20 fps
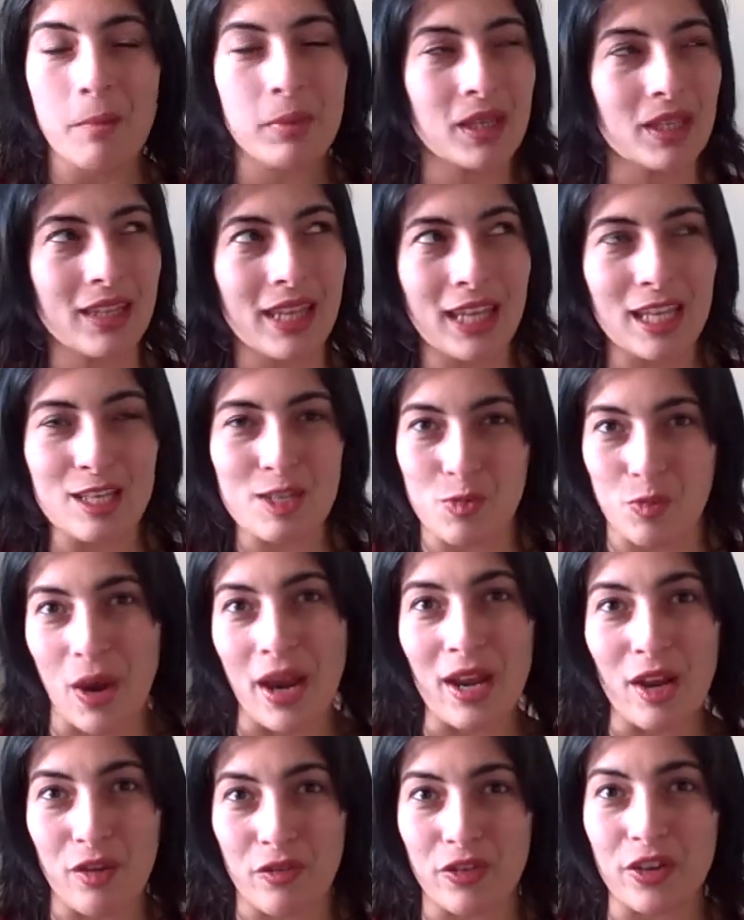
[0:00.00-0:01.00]
But the link is
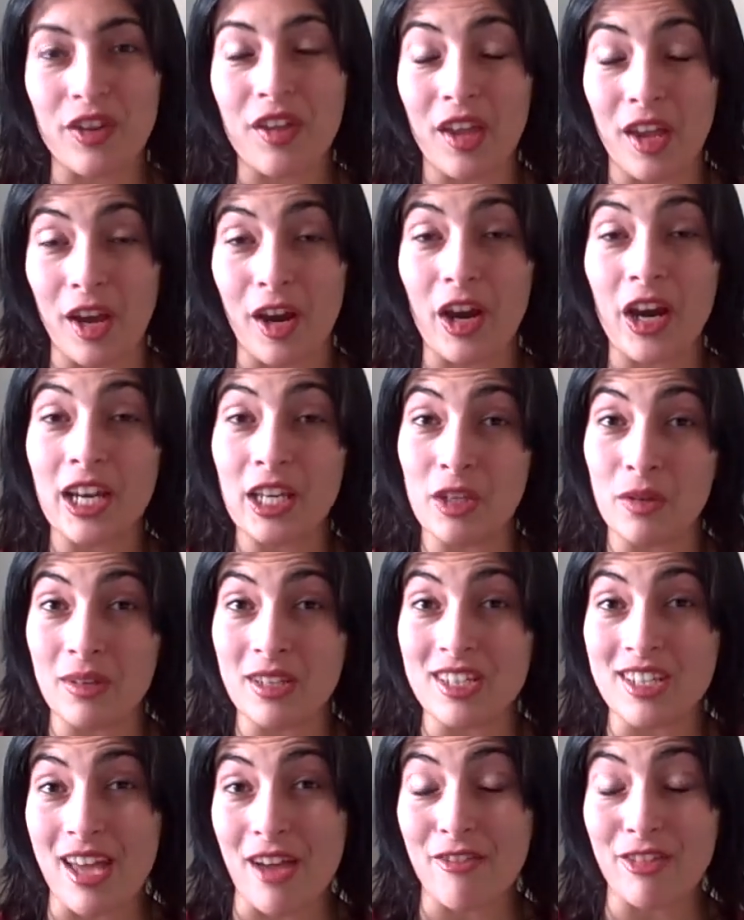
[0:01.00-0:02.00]
right over here, and you
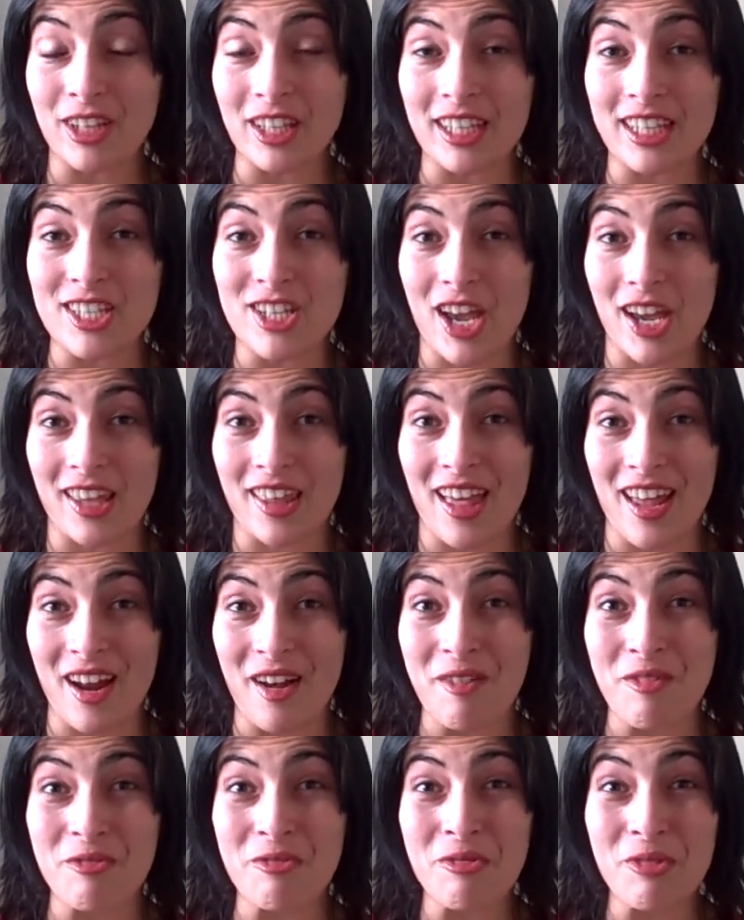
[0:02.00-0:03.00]
can definitely check that
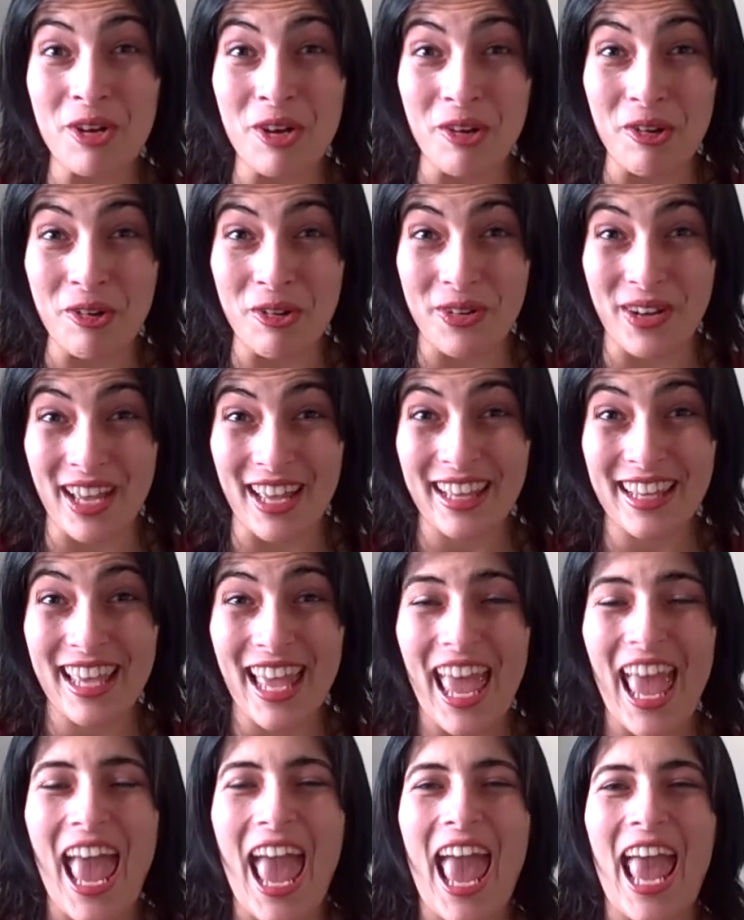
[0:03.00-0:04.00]
out real quick,
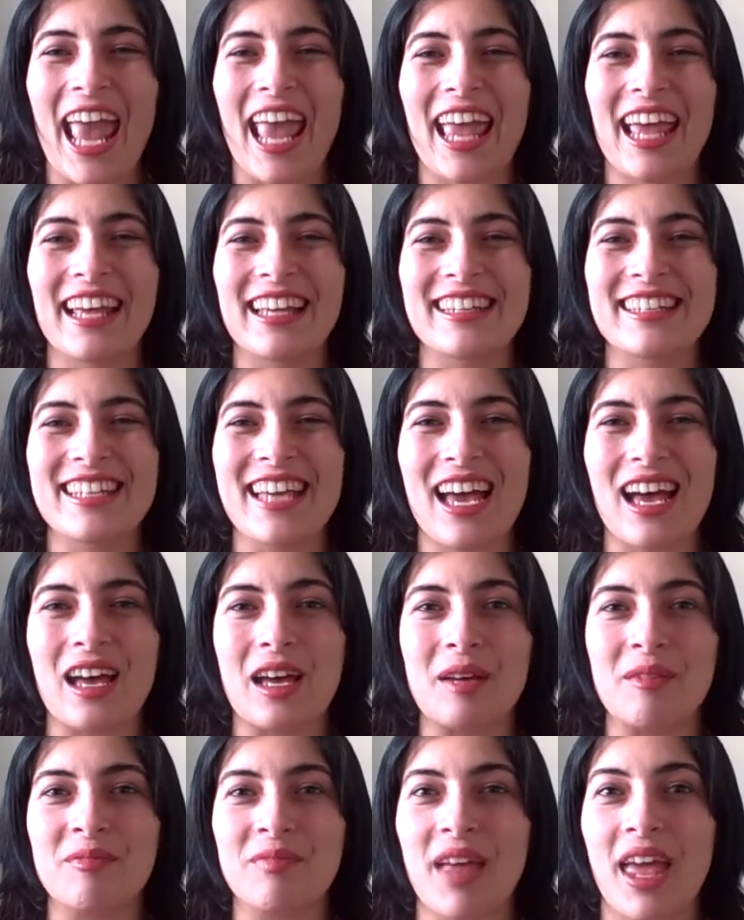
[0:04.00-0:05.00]
and
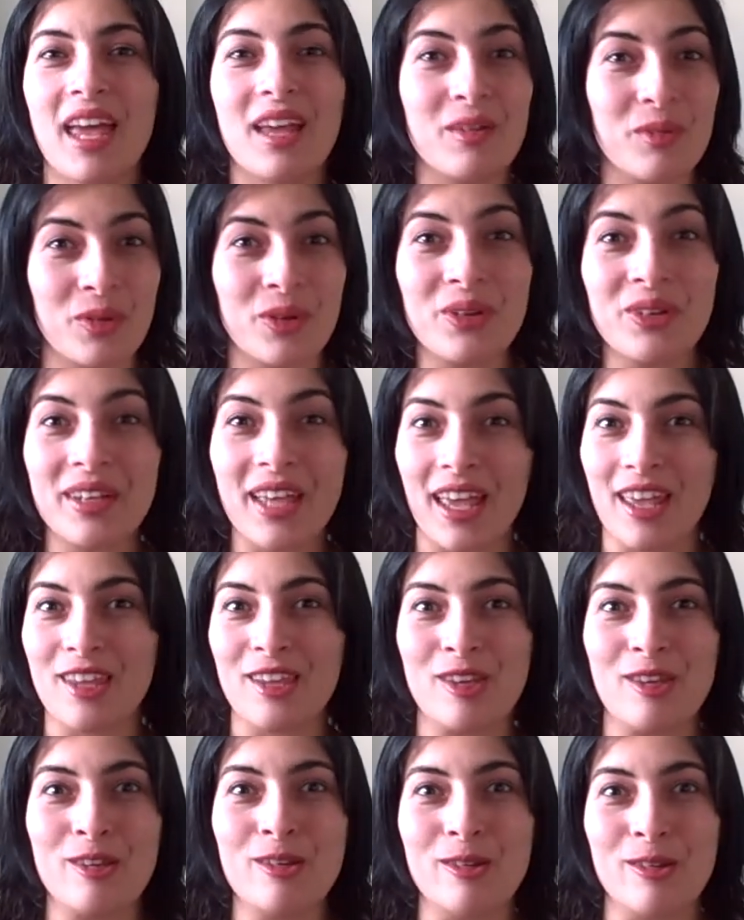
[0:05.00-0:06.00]
um, and we'll get
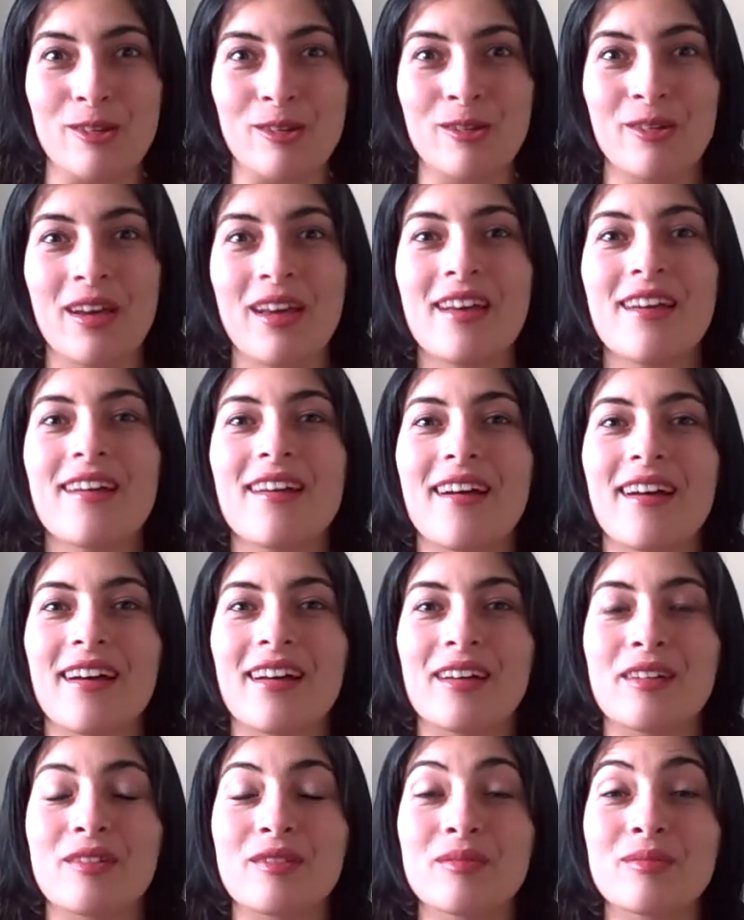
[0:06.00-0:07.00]
you
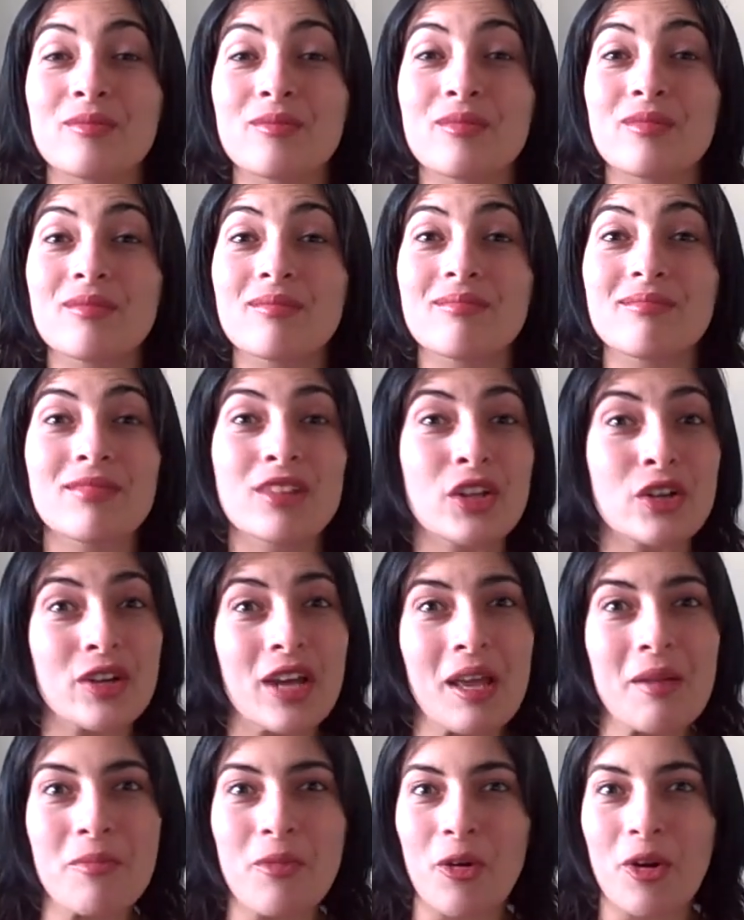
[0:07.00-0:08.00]
uh,
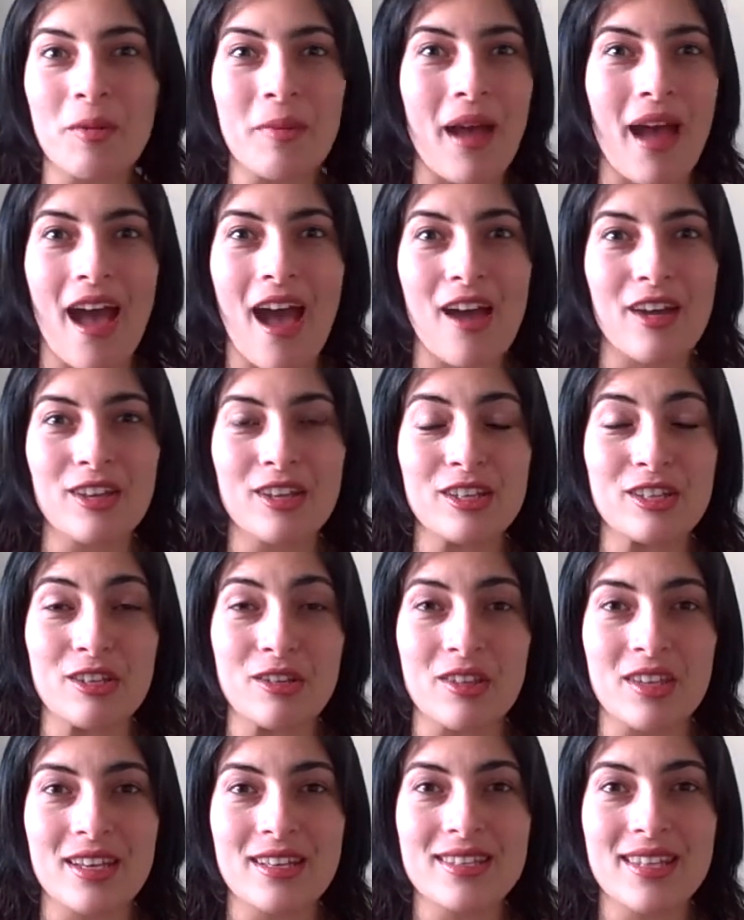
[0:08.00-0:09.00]
learning more about how you could
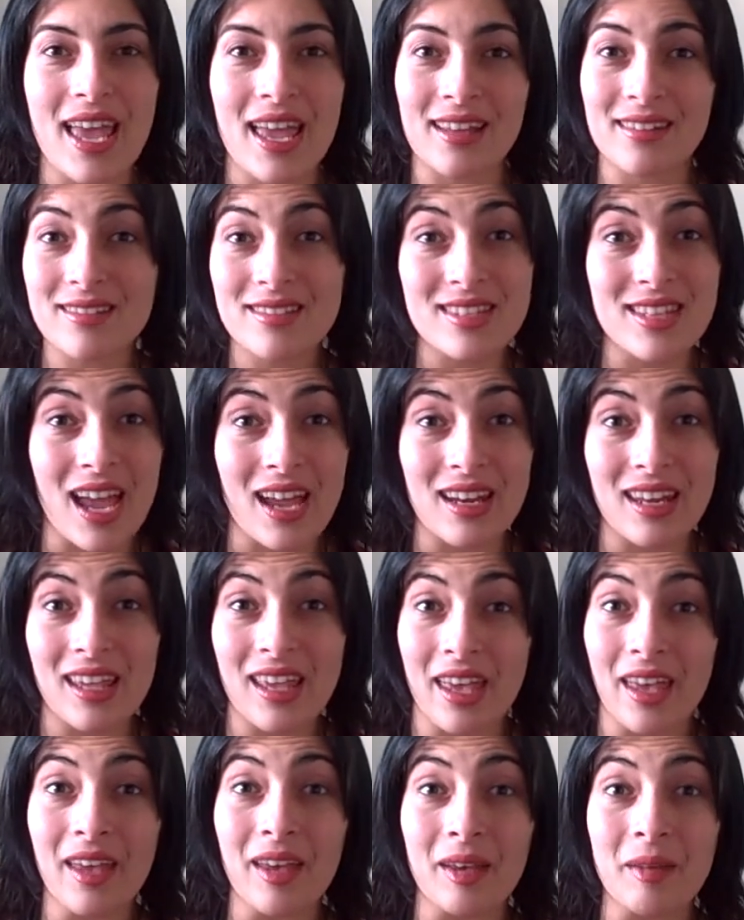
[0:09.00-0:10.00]
do this and
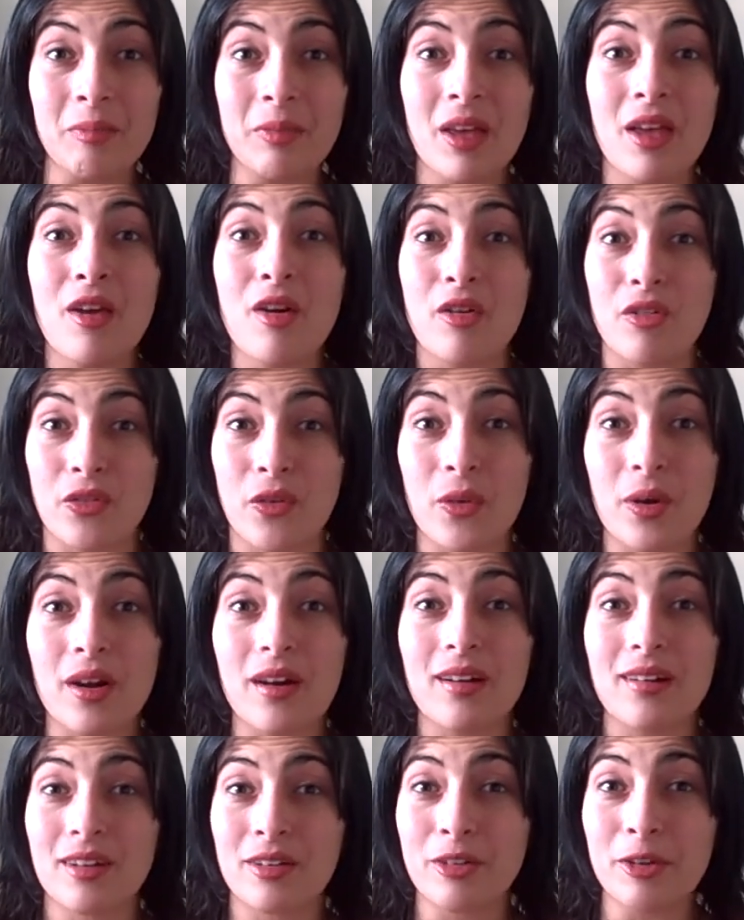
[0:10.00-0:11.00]
signing up
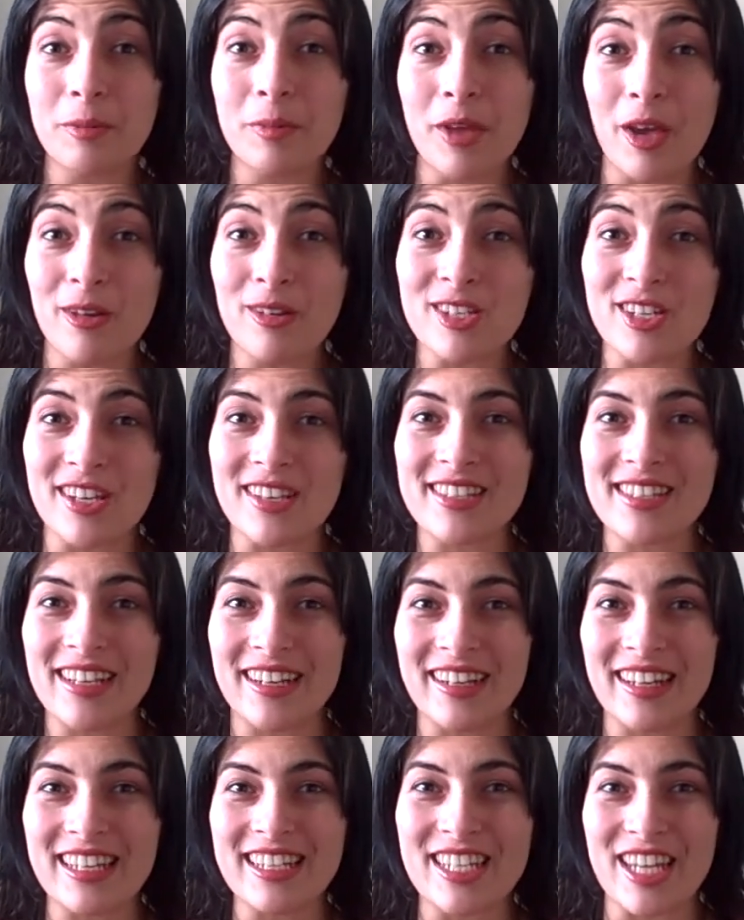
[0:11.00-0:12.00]
for group coaching
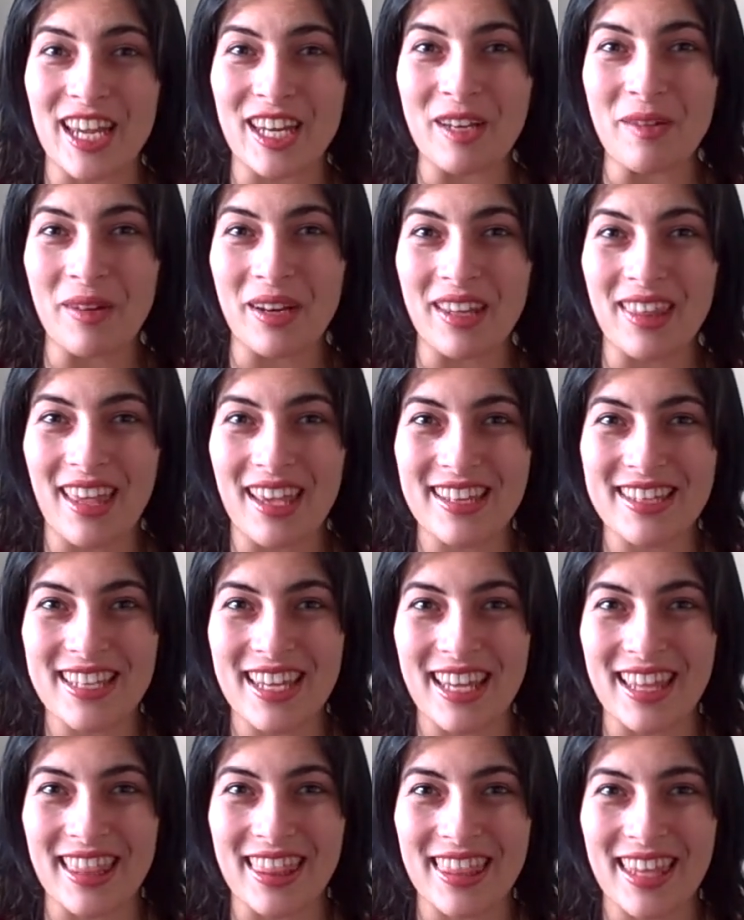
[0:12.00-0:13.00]
starting January the
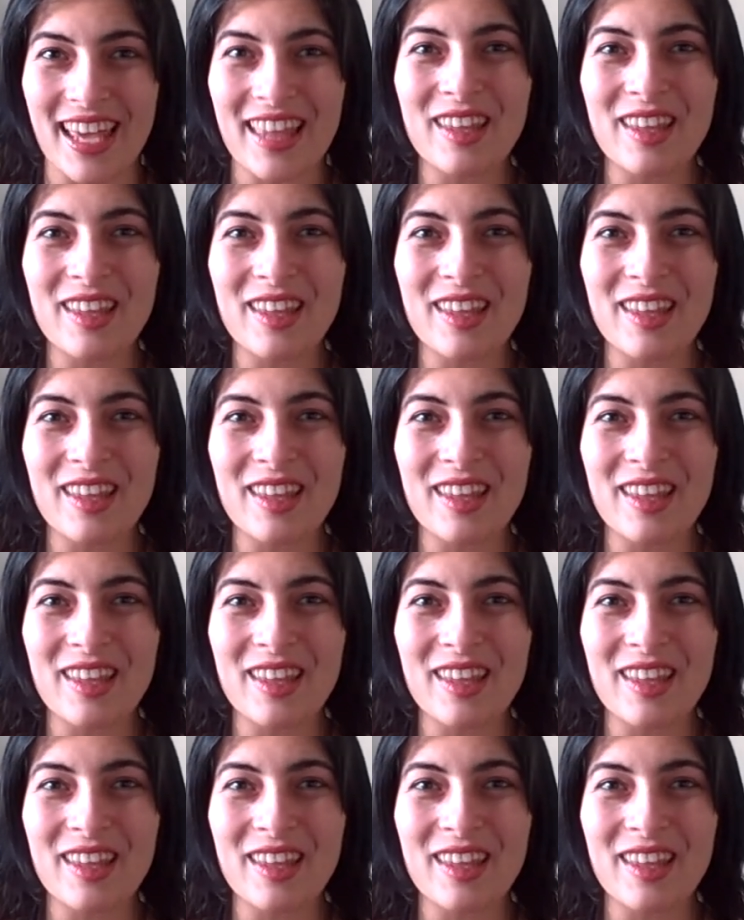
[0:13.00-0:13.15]
18th.